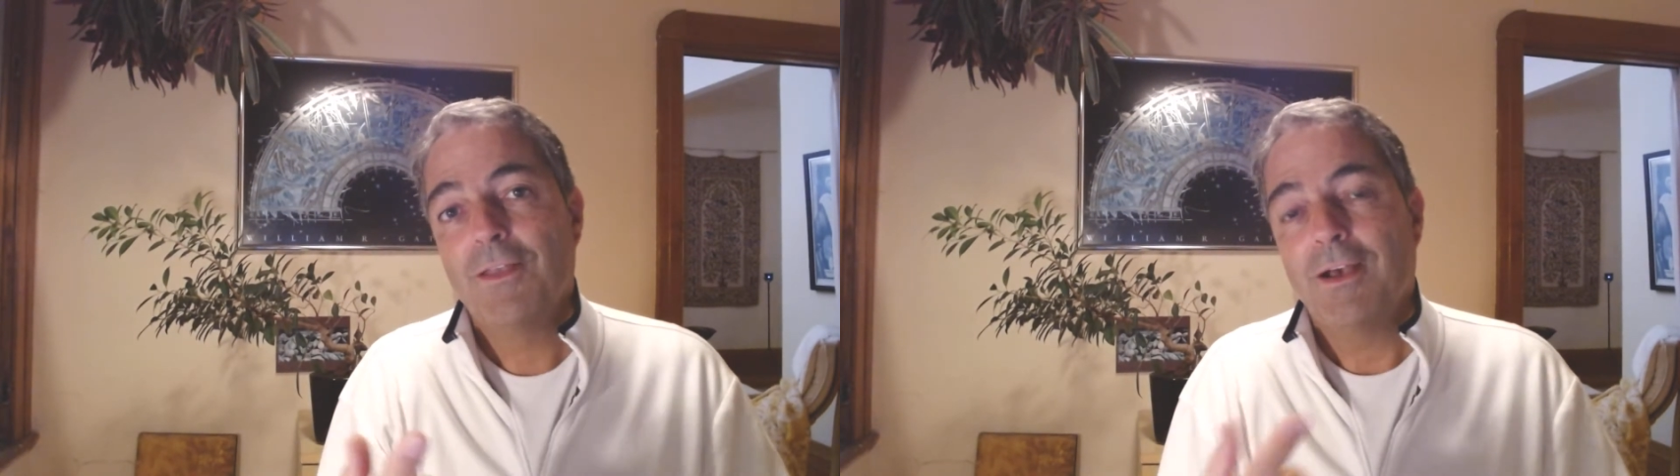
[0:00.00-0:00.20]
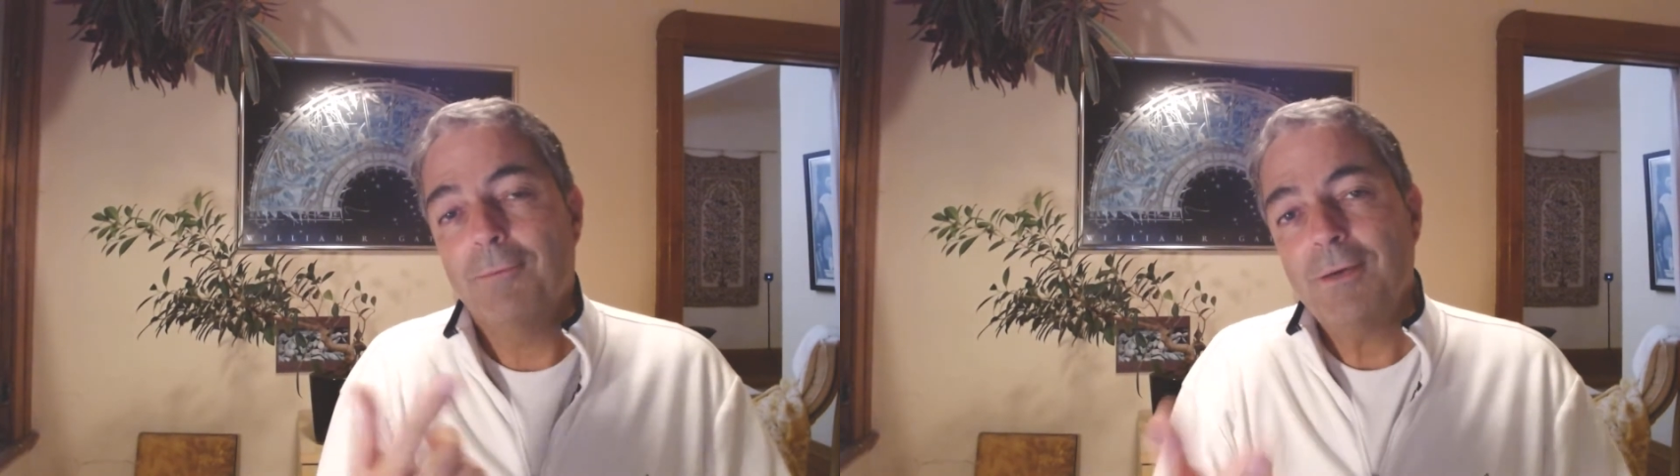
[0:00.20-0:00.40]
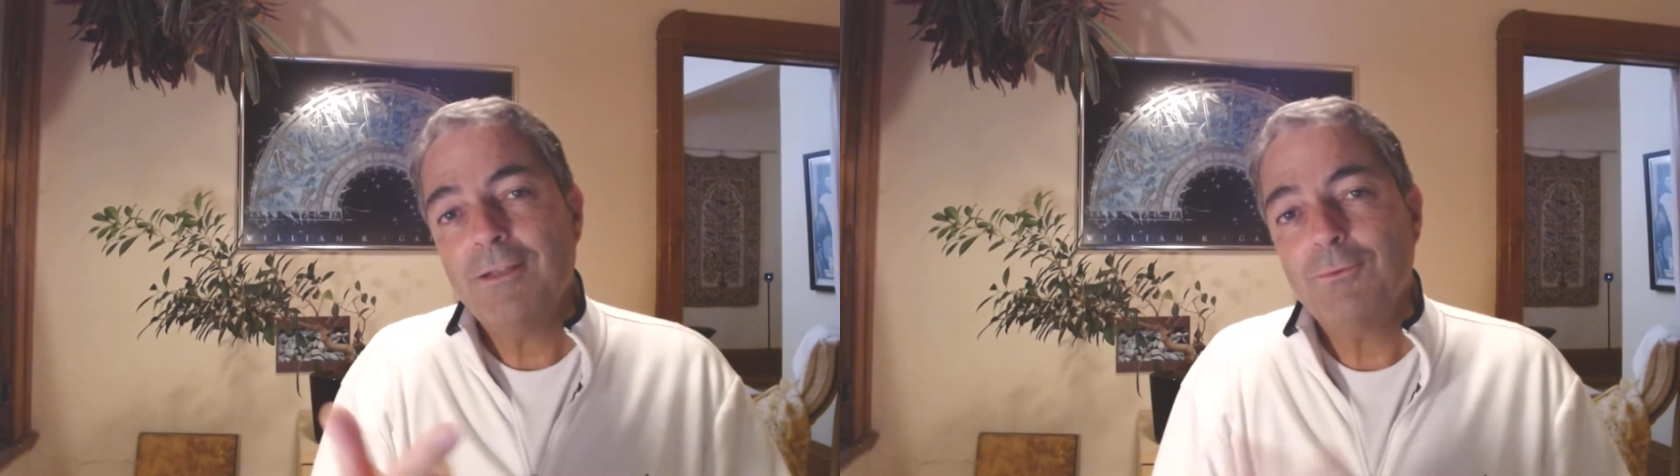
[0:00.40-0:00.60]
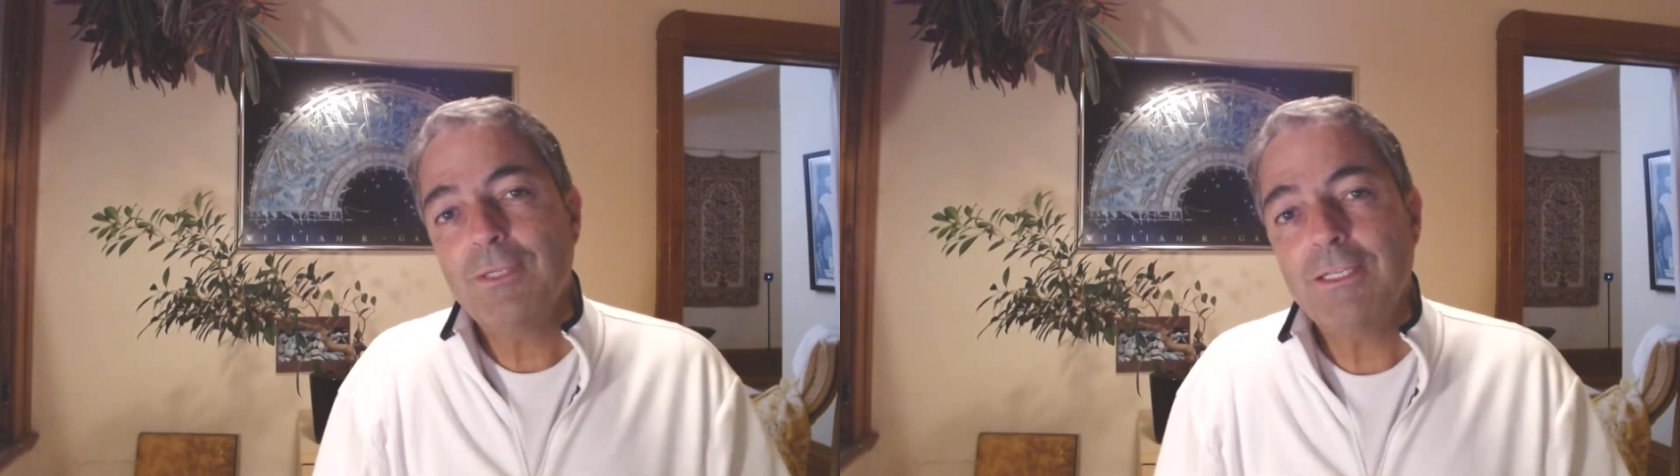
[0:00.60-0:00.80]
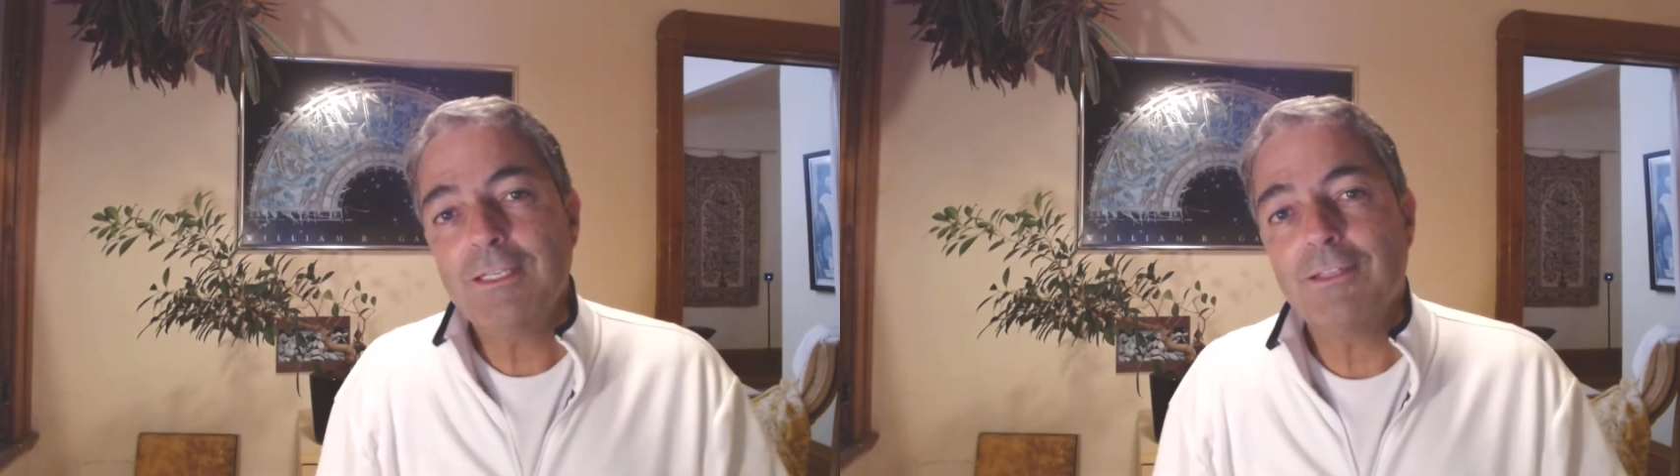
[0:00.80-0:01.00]
Am I
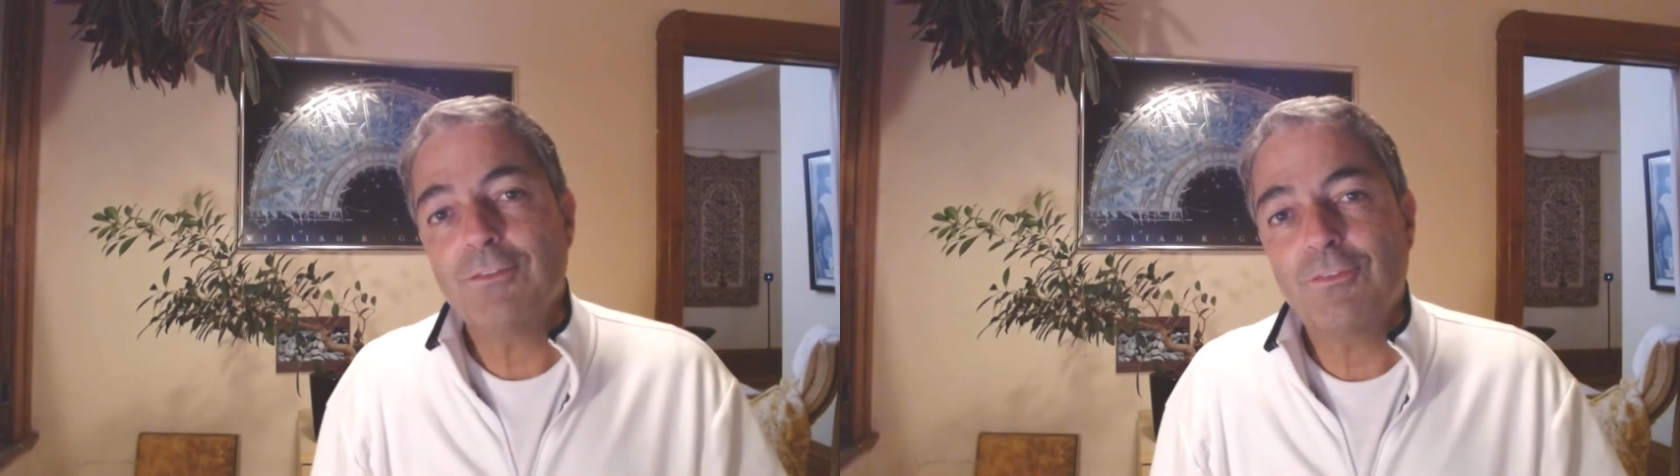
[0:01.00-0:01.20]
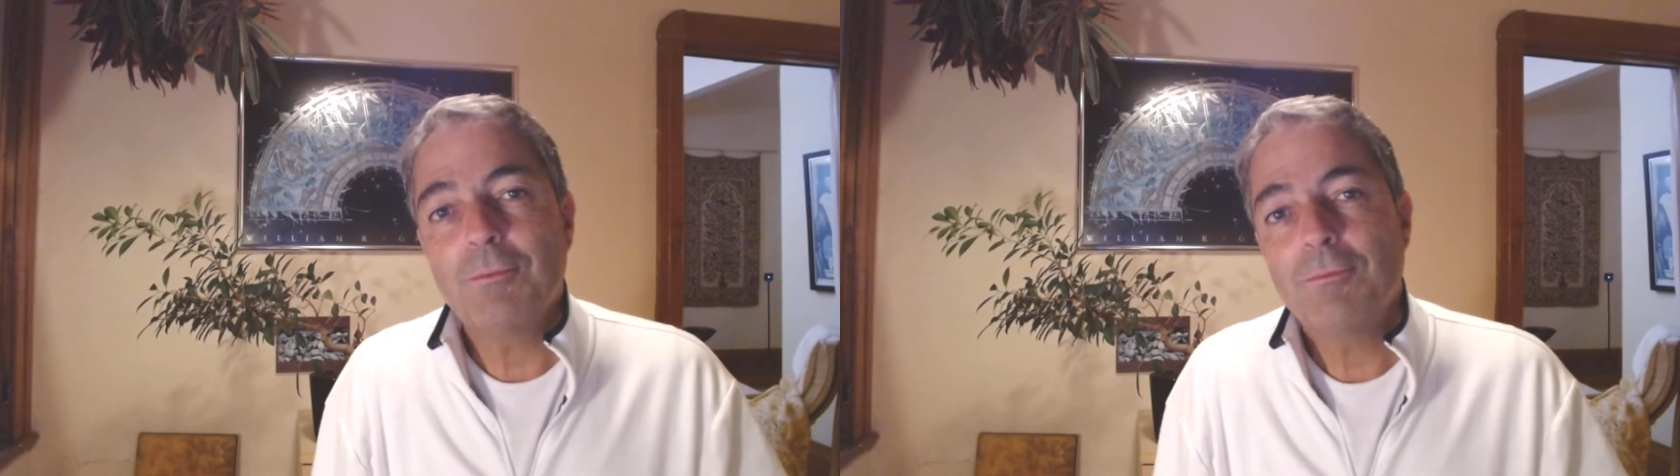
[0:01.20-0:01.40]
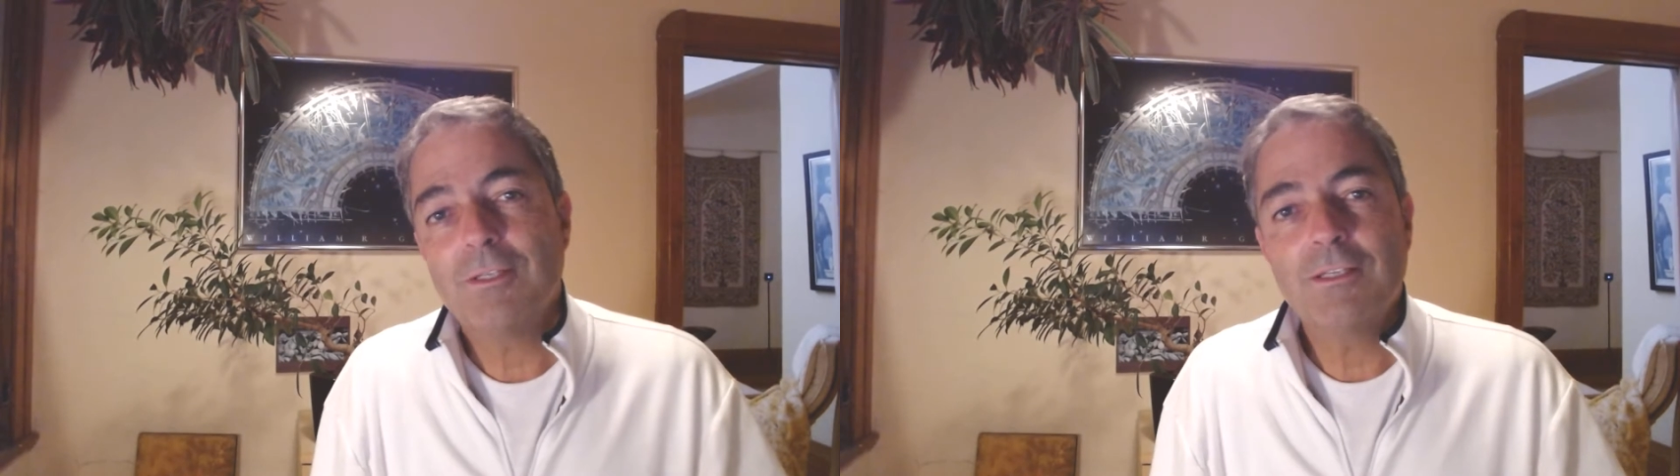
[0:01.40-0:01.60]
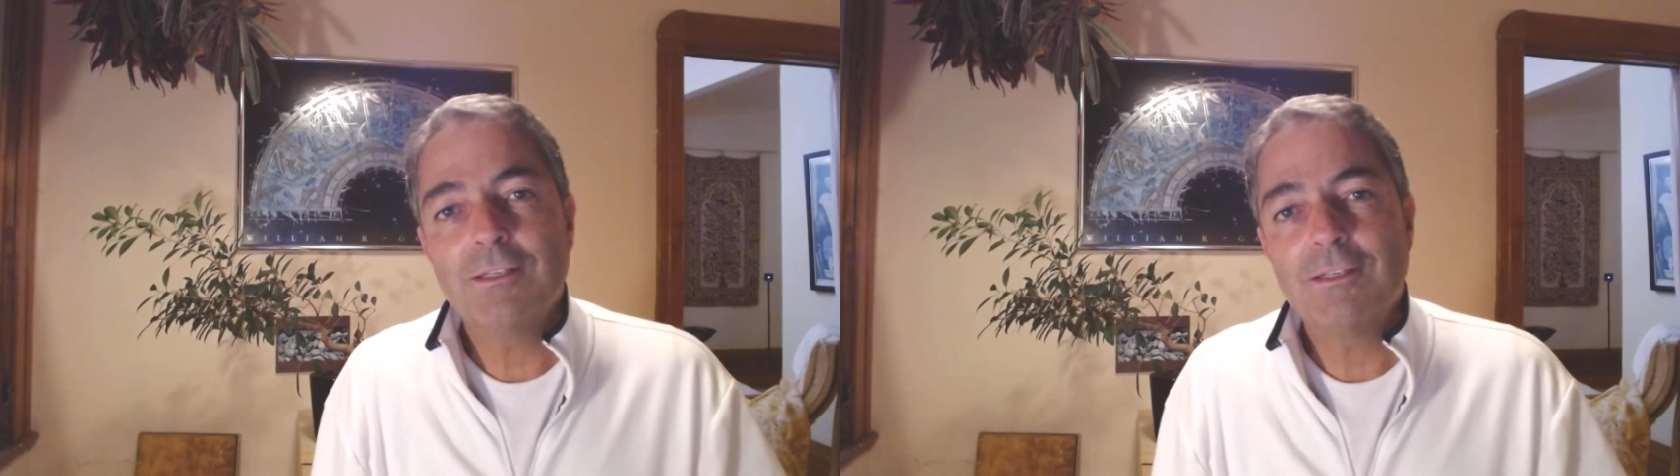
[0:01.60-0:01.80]
really somebody